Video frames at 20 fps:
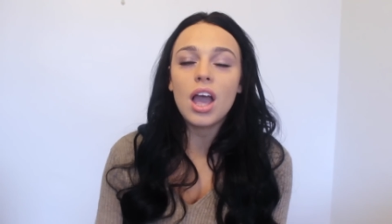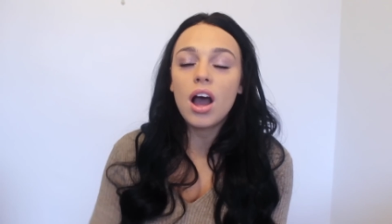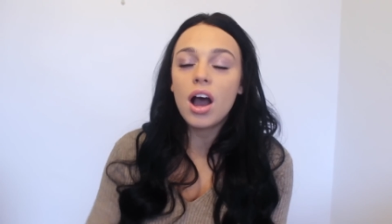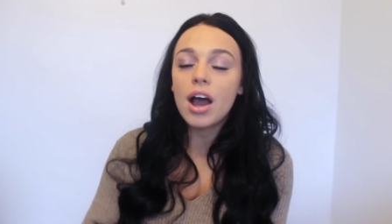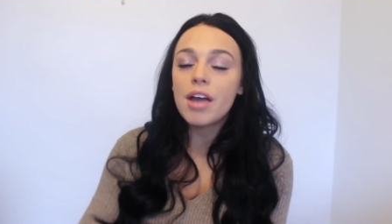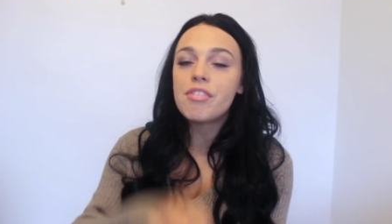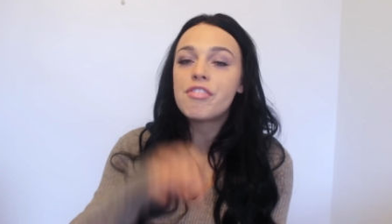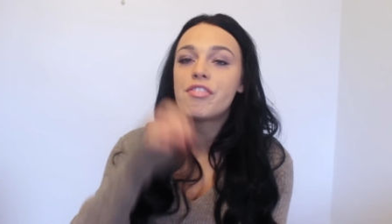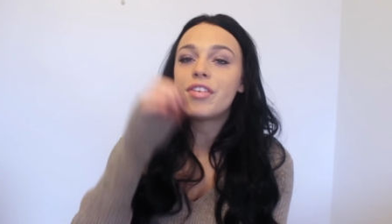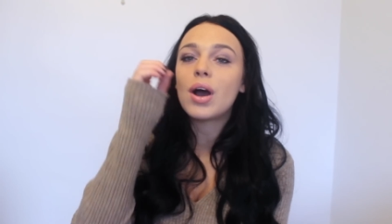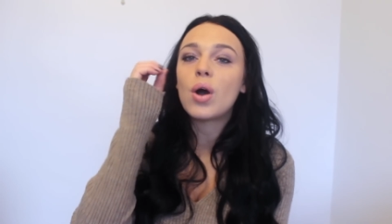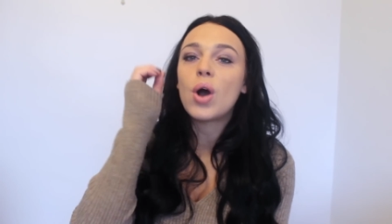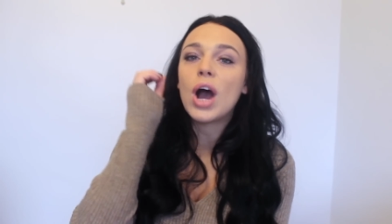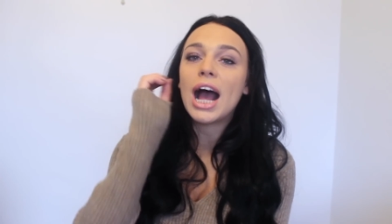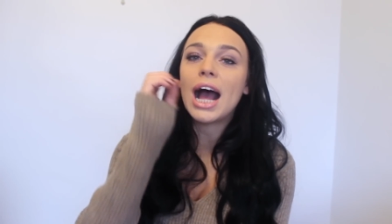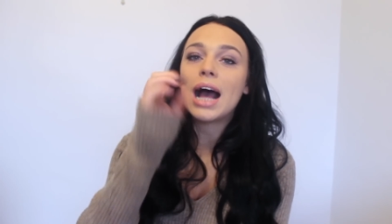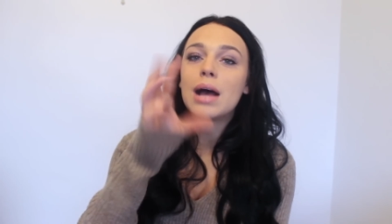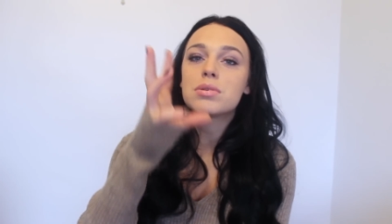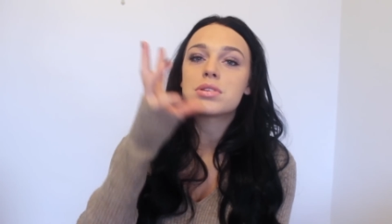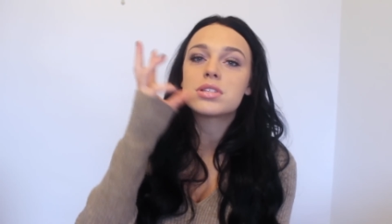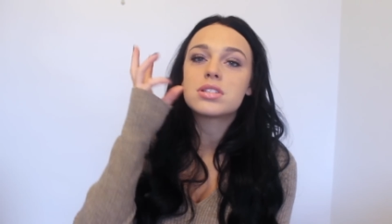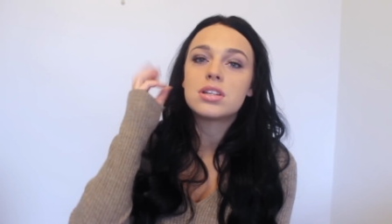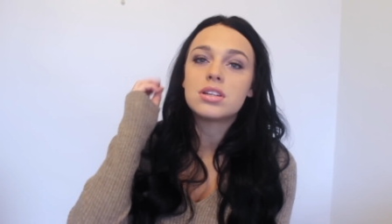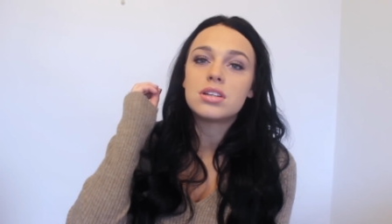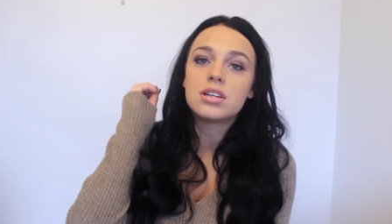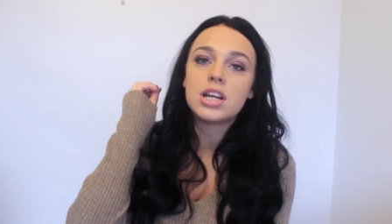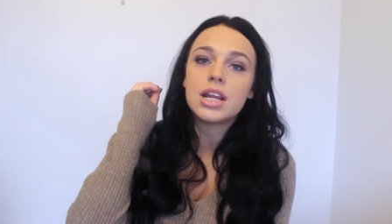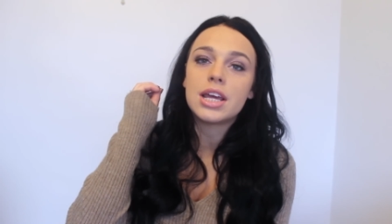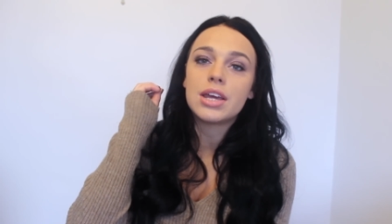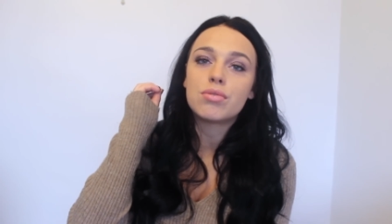I felt
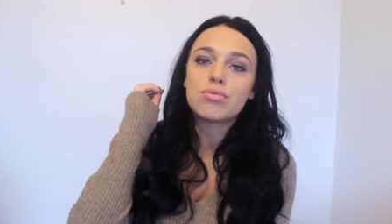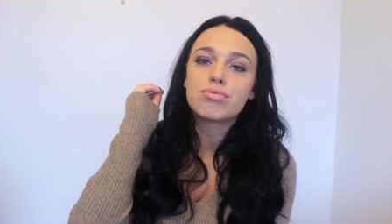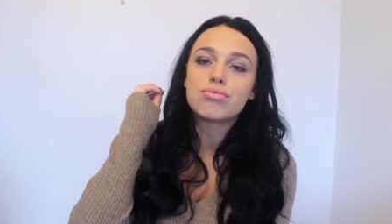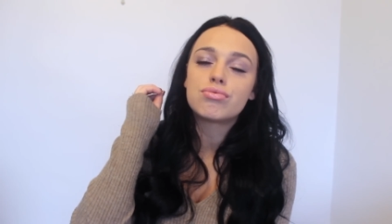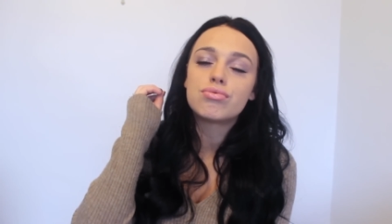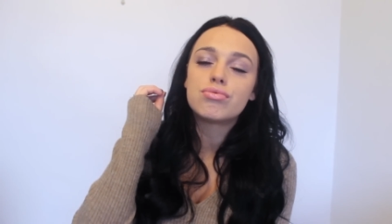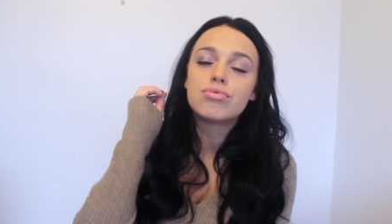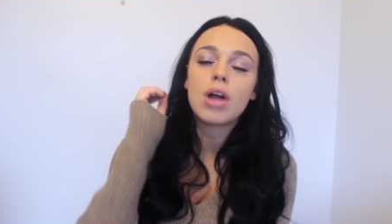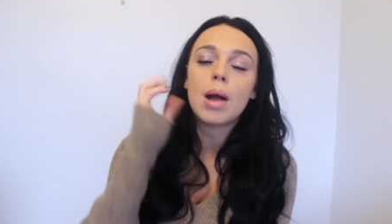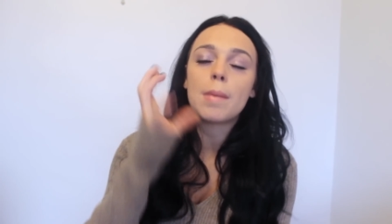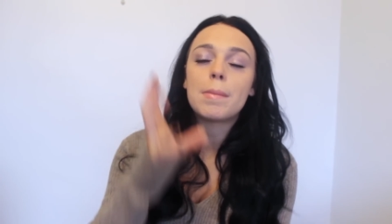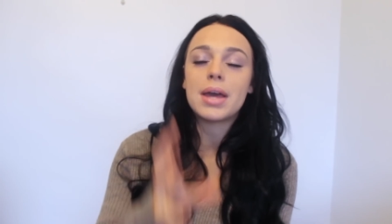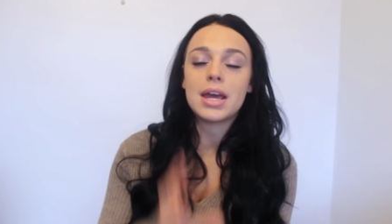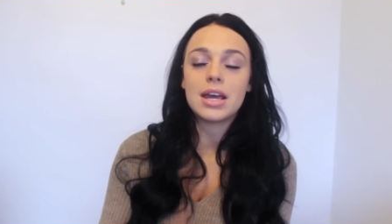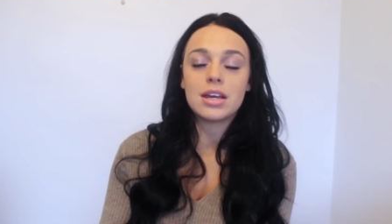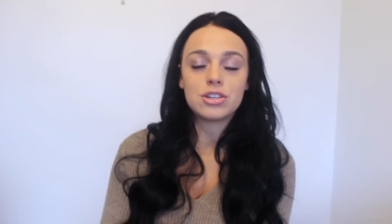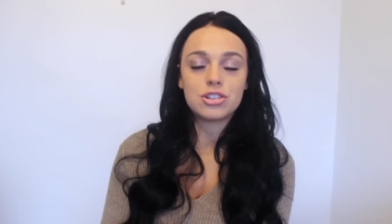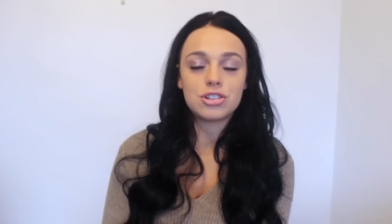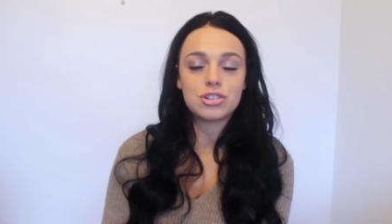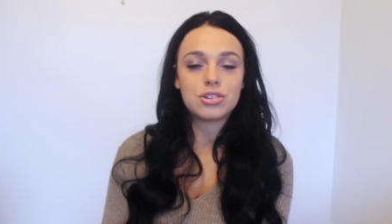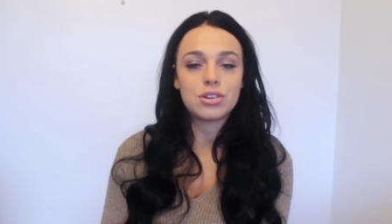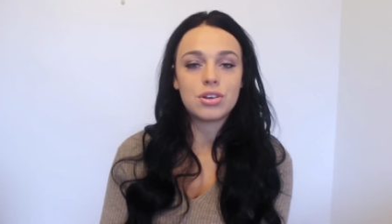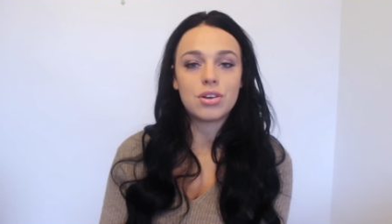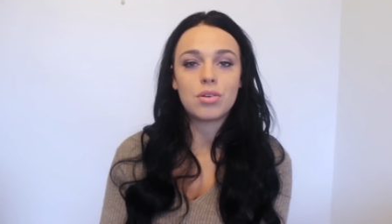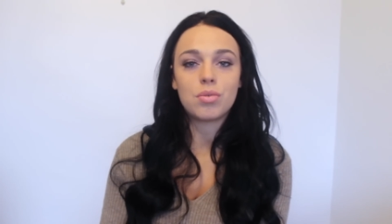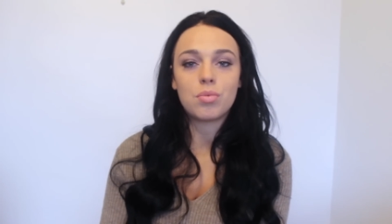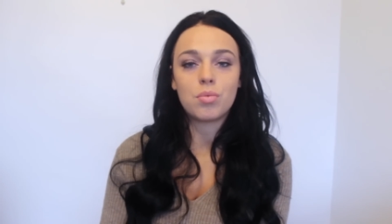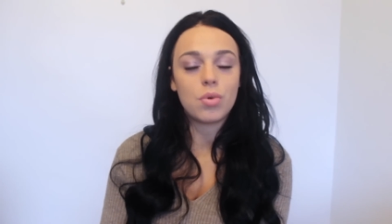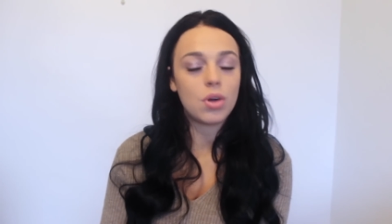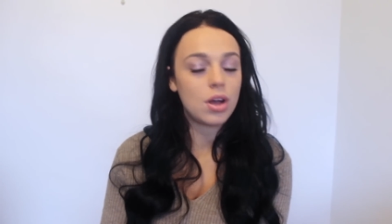absolutely rubbish
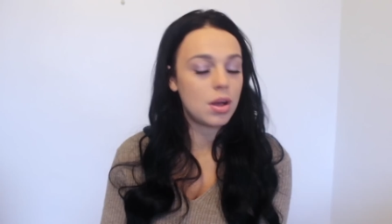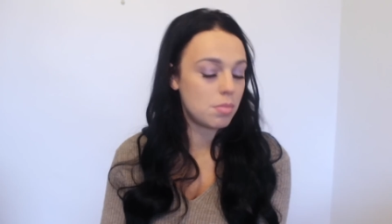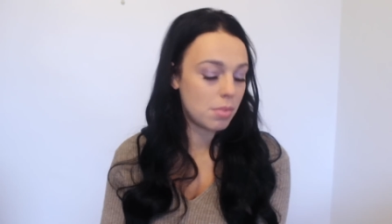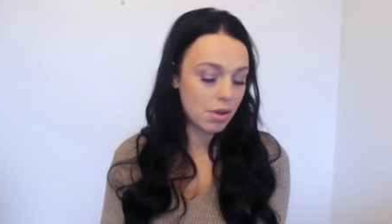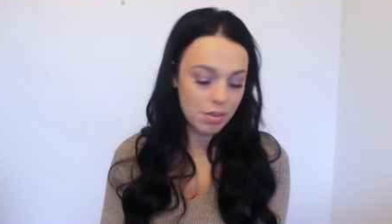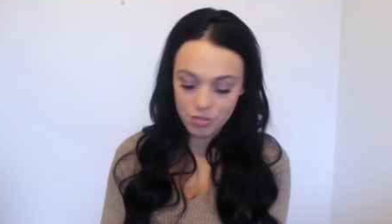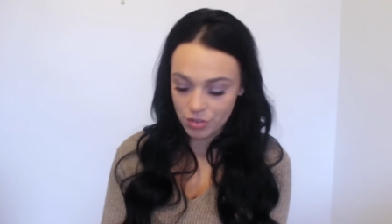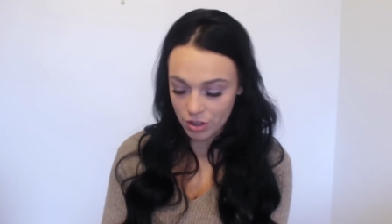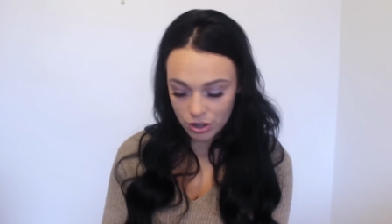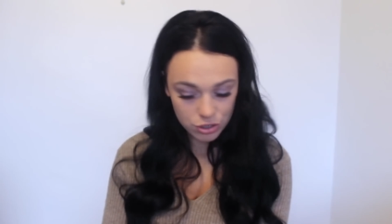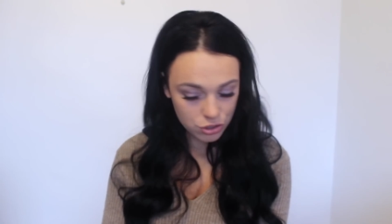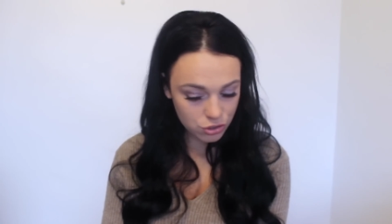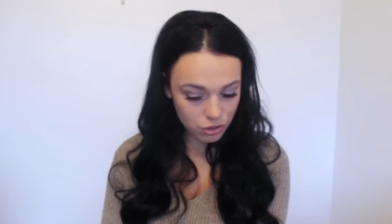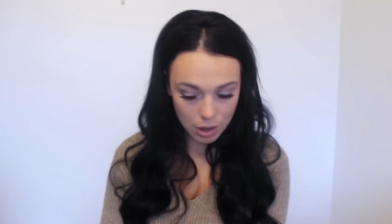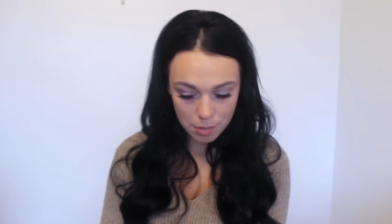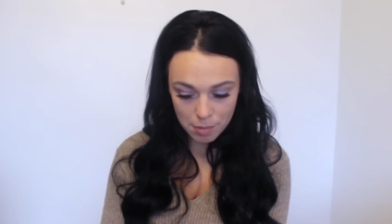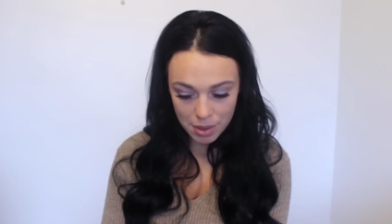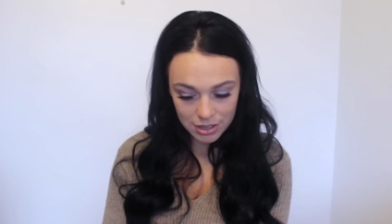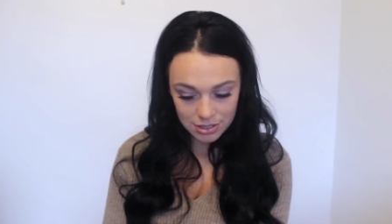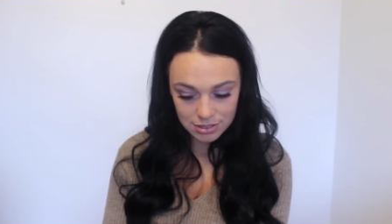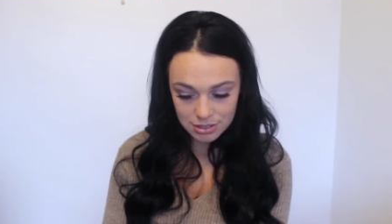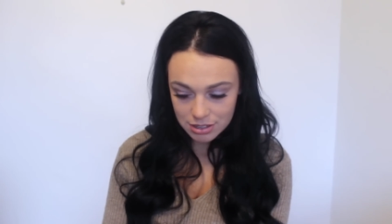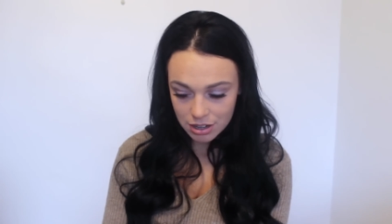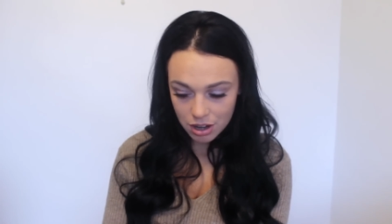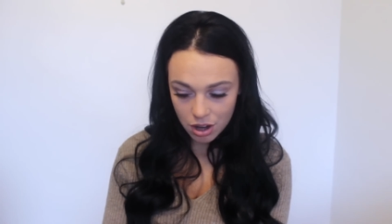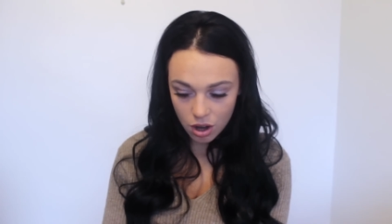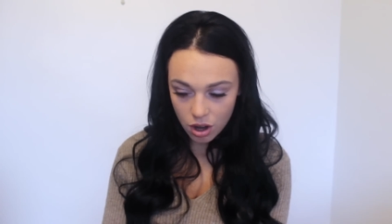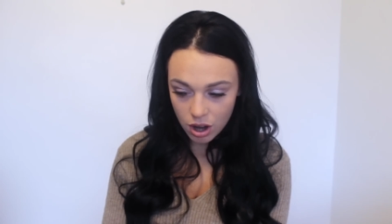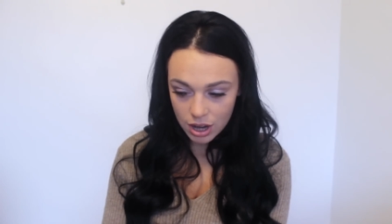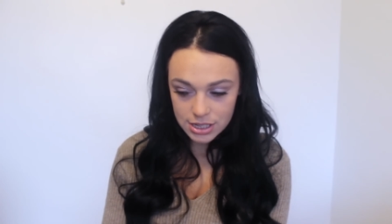in my first
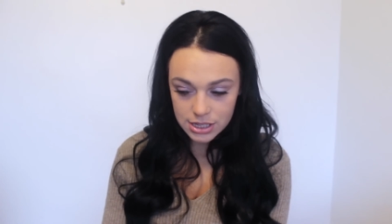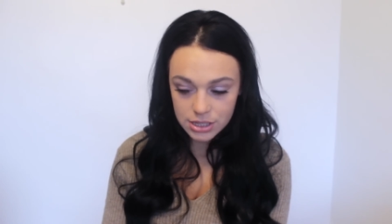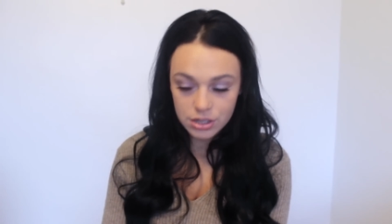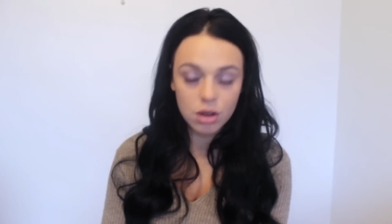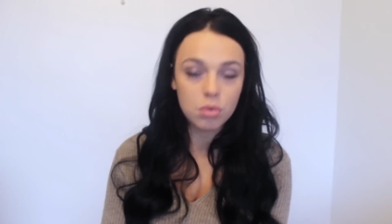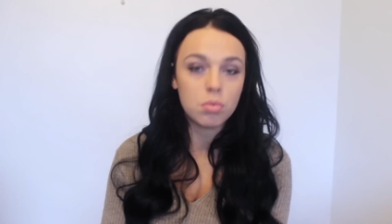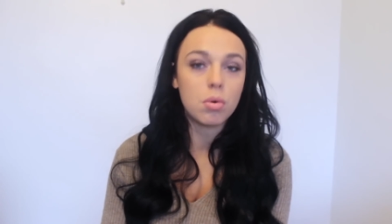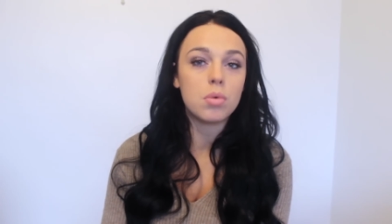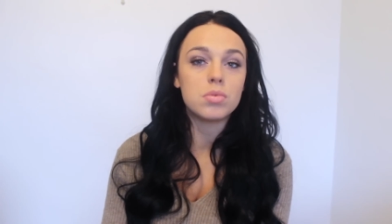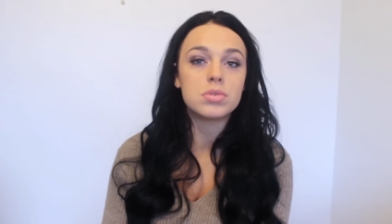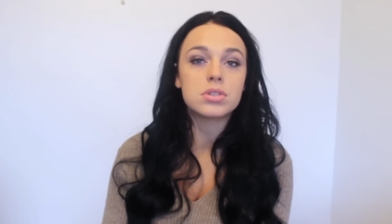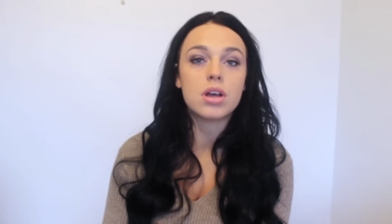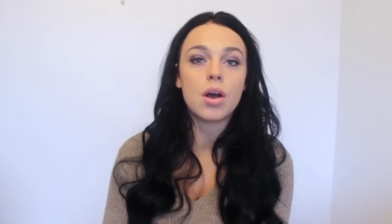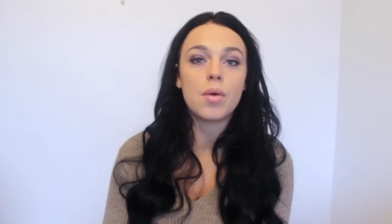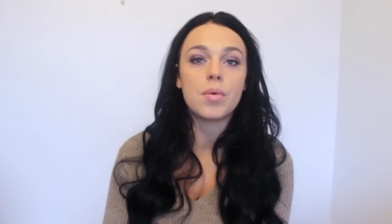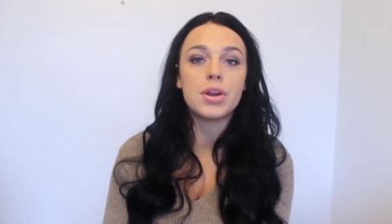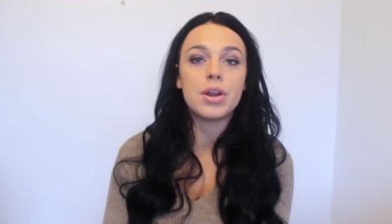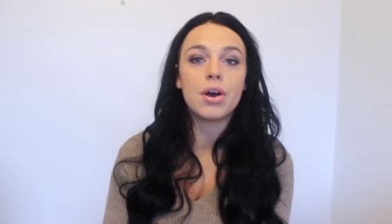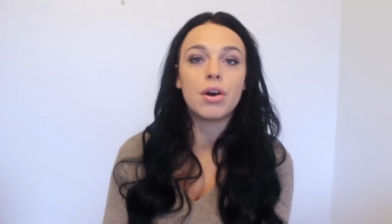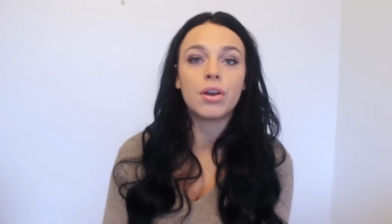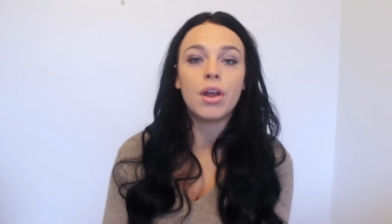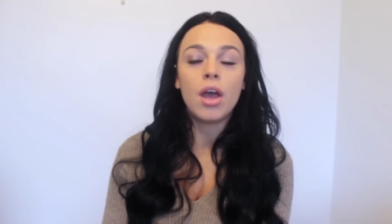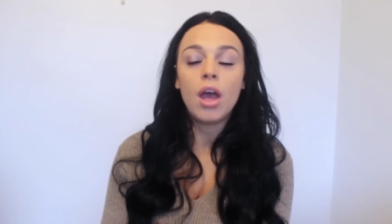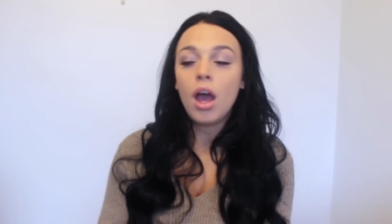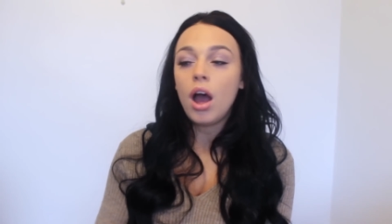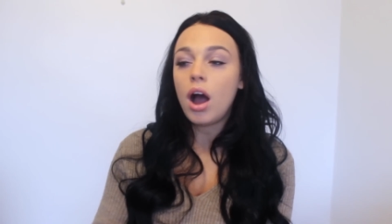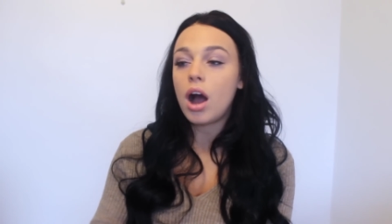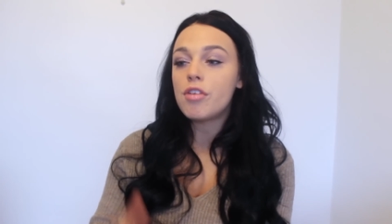trimester. I didn't know what was going on.